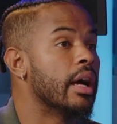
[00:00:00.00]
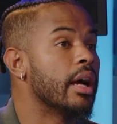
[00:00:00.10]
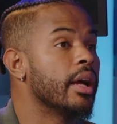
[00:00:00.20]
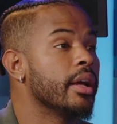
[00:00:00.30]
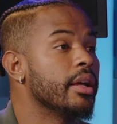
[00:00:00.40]

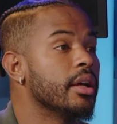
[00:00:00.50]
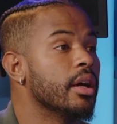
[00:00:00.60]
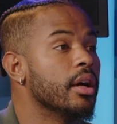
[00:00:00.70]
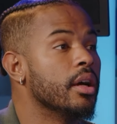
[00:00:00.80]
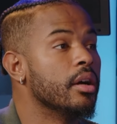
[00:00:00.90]
I
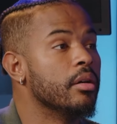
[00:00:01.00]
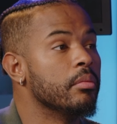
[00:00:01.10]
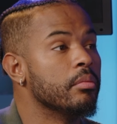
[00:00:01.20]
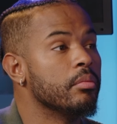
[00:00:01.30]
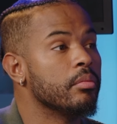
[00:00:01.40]

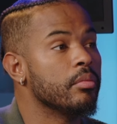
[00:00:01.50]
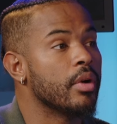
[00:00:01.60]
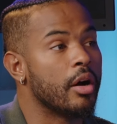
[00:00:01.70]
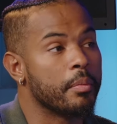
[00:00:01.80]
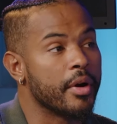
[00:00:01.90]
um,
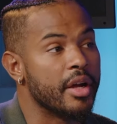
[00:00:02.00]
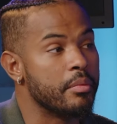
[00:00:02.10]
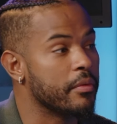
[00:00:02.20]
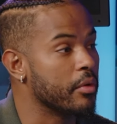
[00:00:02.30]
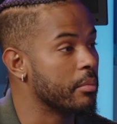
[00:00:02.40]
I'll pray
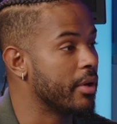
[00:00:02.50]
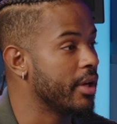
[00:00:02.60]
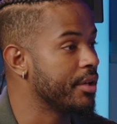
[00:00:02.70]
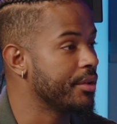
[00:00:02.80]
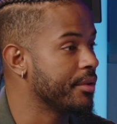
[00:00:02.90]
before
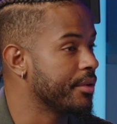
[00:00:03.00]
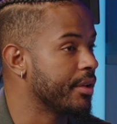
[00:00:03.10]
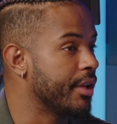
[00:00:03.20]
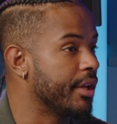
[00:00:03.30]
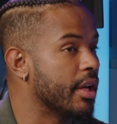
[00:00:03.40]
bed, I
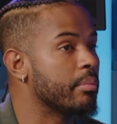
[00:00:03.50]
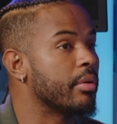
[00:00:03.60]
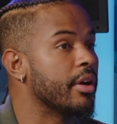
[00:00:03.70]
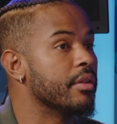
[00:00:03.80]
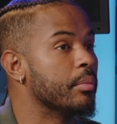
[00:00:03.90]
and I
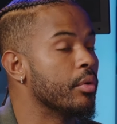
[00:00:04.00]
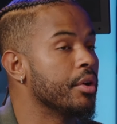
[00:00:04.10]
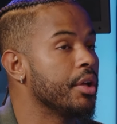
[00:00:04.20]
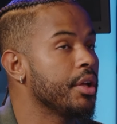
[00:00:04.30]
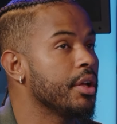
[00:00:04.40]
pray in the
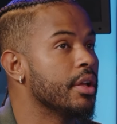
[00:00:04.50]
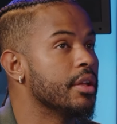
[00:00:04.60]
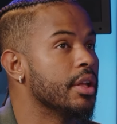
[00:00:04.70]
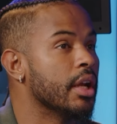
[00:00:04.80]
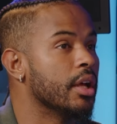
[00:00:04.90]
morning, and
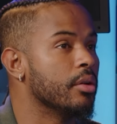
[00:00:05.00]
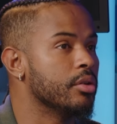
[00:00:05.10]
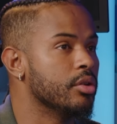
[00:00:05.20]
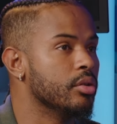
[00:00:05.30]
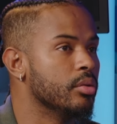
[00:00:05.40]
then I'll
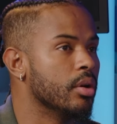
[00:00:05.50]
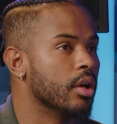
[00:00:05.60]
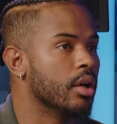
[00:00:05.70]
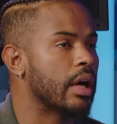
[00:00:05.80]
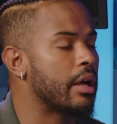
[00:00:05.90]
do
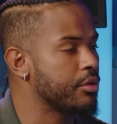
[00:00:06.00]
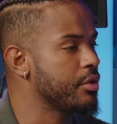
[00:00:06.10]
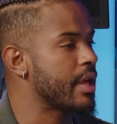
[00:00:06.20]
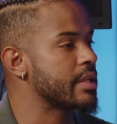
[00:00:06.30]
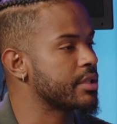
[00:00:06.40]
uh, I'll do
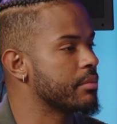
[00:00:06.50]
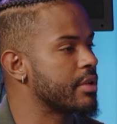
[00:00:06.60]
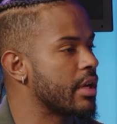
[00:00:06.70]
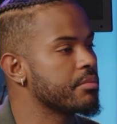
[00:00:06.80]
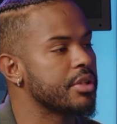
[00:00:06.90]
that
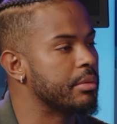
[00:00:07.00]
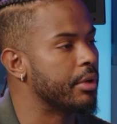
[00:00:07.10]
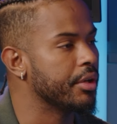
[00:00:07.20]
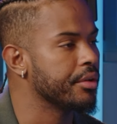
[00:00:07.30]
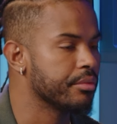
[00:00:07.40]
sometimes in the
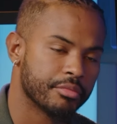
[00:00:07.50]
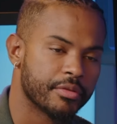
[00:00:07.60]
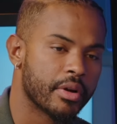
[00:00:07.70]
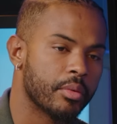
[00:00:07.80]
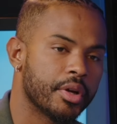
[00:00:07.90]
mirror. Mm-hmm.
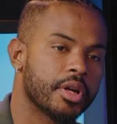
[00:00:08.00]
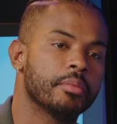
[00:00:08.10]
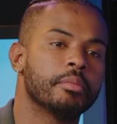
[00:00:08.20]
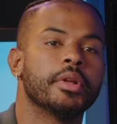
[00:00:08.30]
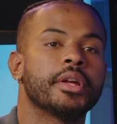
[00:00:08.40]
If I wake up,
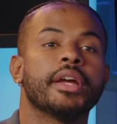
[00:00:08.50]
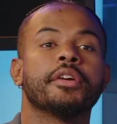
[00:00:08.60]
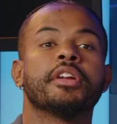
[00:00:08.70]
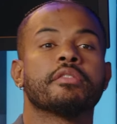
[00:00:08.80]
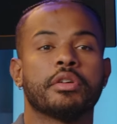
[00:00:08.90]
I'm mm-hmm. like, "Hey,
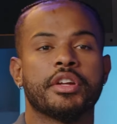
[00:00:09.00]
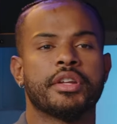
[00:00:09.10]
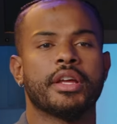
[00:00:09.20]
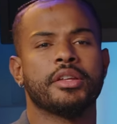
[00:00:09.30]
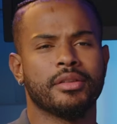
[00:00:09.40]
you have a great
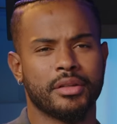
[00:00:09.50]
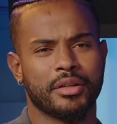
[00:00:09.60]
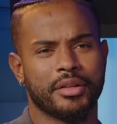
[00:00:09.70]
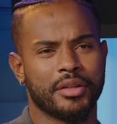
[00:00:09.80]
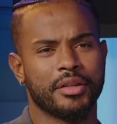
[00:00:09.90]
day. You
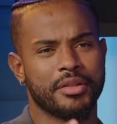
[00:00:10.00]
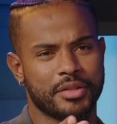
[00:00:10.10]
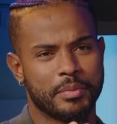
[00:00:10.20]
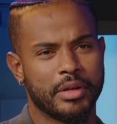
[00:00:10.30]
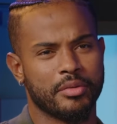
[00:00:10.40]
look good,
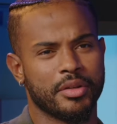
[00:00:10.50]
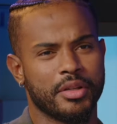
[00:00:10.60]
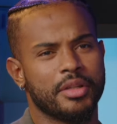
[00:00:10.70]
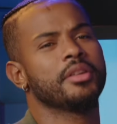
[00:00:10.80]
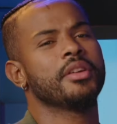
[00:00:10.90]
smell
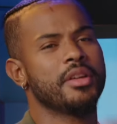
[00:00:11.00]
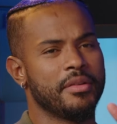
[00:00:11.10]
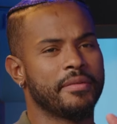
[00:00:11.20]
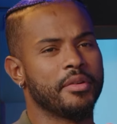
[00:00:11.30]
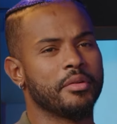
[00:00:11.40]
good."
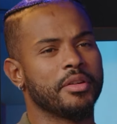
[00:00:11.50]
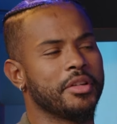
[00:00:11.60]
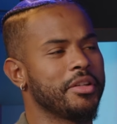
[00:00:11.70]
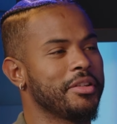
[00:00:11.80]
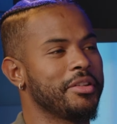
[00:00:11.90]
feel
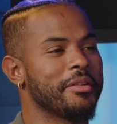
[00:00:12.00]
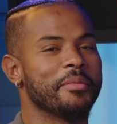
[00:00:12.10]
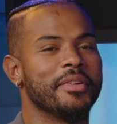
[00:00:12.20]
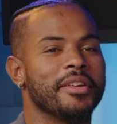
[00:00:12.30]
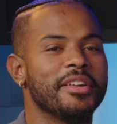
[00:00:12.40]
good. You know
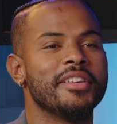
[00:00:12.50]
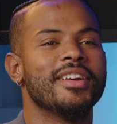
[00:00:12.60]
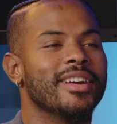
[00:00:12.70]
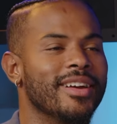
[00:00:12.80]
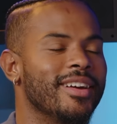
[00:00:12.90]
what I
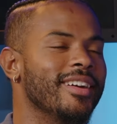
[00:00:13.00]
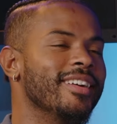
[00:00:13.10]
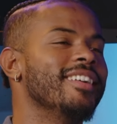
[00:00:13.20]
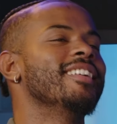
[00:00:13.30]
mean?